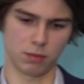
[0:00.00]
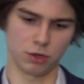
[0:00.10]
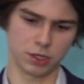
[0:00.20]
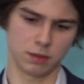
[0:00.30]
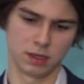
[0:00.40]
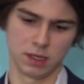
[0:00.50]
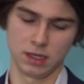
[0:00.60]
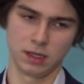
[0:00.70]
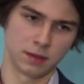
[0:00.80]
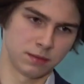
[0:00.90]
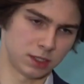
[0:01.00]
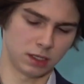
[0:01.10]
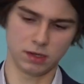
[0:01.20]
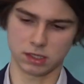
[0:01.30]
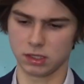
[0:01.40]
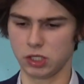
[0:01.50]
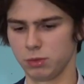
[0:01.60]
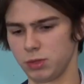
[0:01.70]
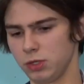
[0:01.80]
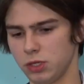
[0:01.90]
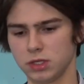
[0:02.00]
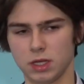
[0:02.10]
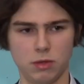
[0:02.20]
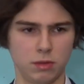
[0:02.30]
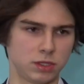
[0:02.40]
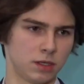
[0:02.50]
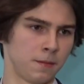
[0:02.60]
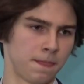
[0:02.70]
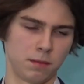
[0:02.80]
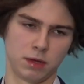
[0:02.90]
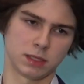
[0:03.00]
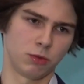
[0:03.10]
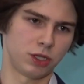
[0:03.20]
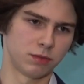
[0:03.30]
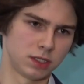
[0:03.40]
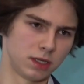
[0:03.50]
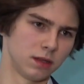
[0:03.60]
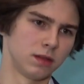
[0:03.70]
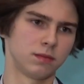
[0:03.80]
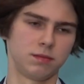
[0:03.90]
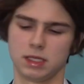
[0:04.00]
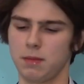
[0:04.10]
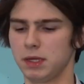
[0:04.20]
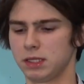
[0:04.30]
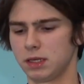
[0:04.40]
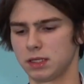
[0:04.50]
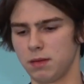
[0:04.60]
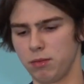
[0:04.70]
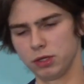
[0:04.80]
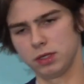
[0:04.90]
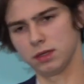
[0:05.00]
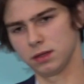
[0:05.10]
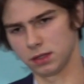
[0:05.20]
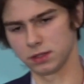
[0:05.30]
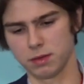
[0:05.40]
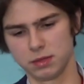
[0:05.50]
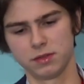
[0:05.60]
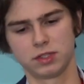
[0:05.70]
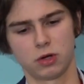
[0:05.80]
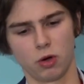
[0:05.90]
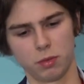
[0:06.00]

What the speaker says: for us. We're introducing them and we work with it. We are going to consider the